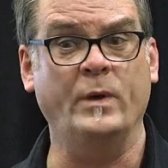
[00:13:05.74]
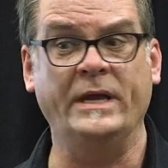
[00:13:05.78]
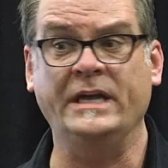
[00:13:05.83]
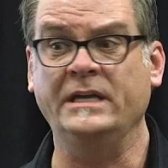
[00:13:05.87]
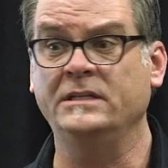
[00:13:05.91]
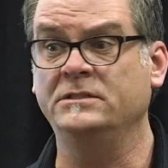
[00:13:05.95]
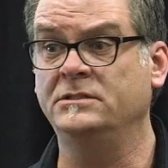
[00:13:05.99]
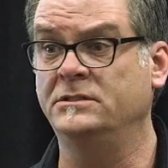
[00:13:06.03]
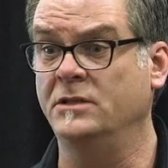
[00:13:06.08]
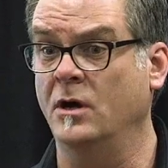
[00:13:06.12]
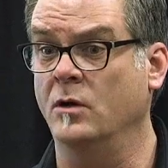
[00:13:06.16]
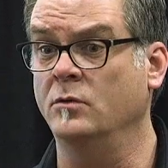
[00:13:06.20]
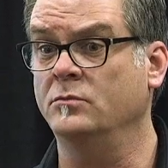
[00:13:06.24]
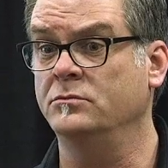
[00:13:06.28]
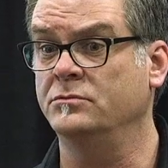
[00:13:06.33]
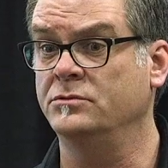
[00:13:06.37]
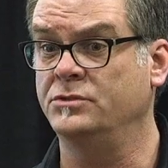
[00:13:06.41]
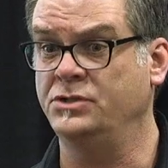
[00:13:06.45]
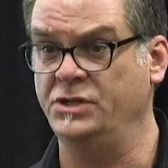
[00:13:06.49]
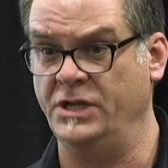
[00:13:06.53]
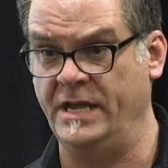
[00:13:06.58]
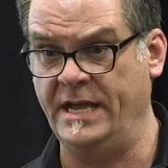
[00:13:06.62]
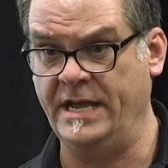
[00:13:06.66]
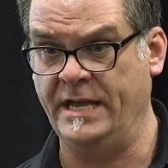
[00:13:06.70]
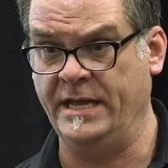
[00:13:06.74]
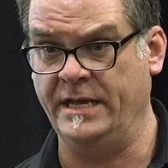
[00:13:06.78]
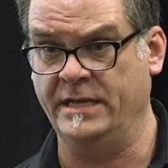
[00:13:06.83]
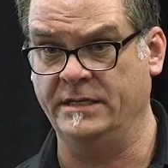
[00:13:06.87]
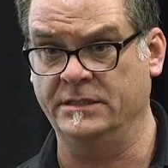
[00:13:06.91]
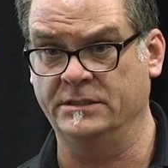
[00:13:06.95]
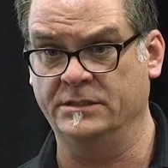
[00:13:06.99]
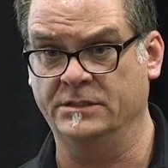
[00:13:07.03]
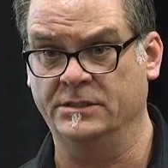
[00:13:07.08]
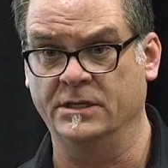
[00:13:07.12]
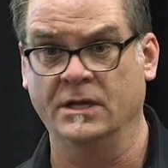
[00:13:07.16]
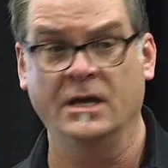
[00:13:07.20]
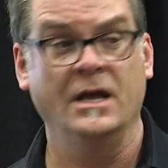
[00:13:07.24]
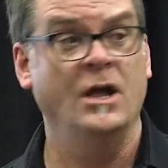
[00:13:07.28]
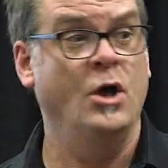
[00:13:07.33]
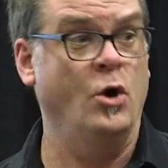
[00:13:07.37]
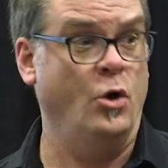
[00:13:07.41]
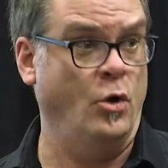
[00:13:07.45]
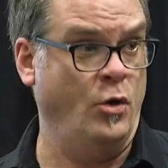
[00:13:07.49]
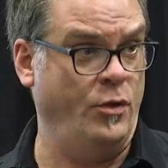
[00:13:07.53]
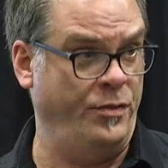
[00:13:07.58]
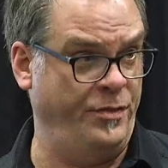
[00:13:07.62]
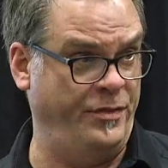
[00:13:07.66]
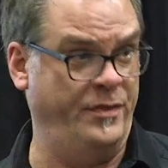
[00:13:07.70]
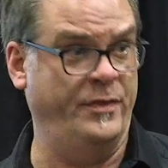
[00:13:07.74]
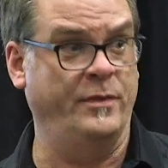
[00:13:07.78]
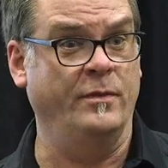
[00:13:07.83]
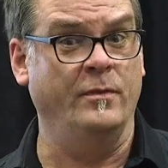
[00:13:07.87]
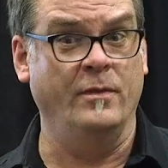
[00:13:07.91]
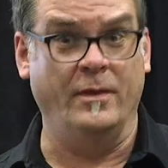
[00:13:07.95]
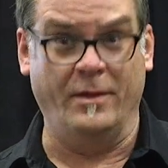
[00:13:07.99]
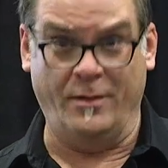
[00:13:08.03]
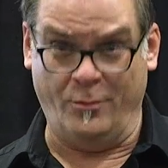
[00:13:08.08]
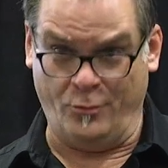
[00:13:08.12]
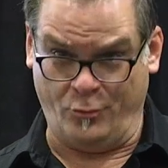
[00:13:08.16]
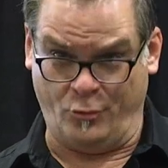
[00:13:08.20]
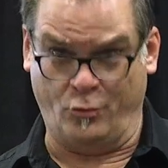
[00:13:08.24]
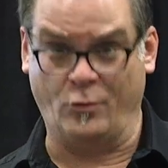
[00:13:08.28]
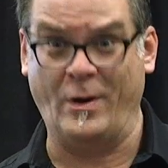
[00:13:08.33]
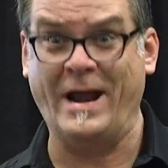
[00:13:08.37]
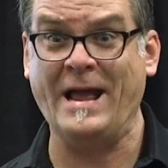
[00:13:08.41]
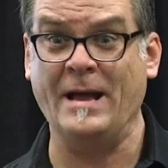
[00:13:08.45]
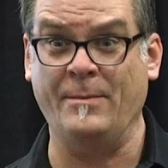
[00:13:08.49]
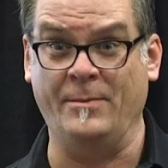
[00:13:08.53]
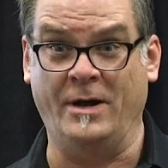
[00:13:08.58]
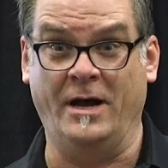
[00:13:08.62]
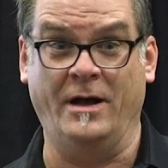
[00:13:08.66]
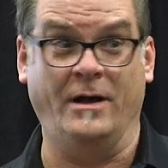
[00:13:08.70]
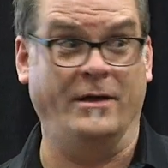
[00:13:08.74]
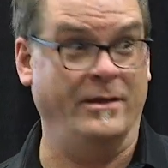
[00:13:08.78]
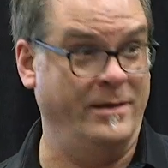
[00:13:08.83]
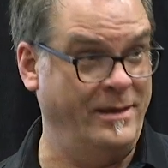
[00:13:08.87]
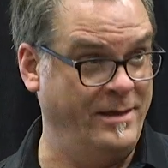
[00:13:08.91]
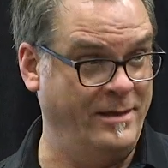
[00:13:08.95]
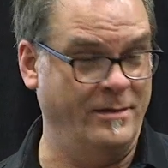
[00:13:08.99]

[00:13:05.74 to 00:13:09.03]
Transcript: We don't change. Grandma.